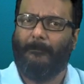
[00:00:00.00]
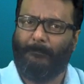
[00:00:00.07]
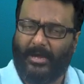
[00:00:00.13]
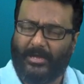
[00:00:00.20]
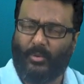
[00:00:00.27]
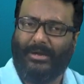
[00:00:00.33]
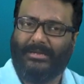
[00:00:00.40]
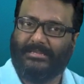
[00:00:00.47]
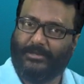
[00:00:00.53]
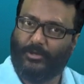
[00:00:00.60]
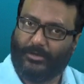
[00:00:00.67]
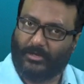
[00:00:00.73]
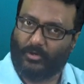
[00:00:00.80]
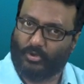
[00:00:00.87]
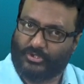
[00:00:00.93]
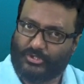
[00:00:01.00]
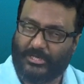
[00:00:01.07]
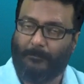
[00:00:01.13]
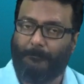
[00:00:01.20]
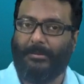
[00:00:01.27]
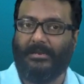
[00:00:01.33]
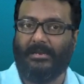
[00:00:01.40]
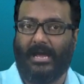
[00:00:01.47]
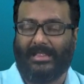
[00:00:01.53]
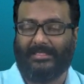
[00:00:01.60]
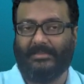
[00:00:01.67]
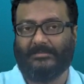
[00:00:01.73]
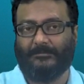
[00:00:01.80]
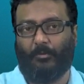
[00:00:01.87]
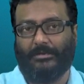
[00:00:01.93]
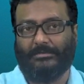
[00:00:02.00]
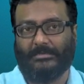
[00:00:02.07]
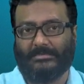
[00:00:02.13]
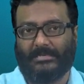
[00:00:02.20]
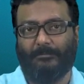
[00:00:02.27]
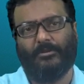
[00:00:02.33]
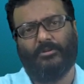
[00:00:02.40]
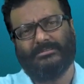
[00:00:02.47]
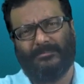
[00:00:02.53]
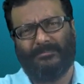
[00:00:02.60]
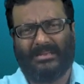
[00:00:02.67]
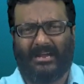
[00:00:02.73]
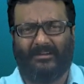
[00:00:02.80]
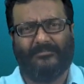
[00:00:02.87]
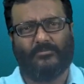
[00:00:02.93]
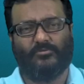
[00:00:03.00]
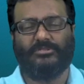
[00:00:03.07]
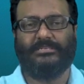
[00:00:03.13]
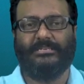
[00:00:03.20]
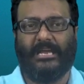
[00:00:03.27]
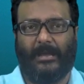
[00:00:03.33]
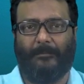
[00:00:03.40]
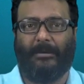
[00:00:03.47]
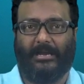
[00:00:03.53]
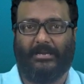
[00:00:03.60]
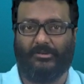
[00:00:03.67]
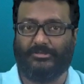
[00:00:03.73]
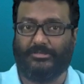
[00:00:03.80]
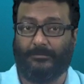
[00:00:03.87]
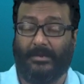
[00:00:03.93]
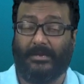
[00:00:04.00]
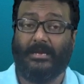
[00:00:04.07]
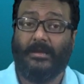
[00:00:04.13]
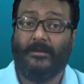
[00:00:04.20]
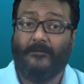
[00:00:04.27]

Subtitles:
Bio, I think you can go chill pill at this point in time because you have done a lot in biology.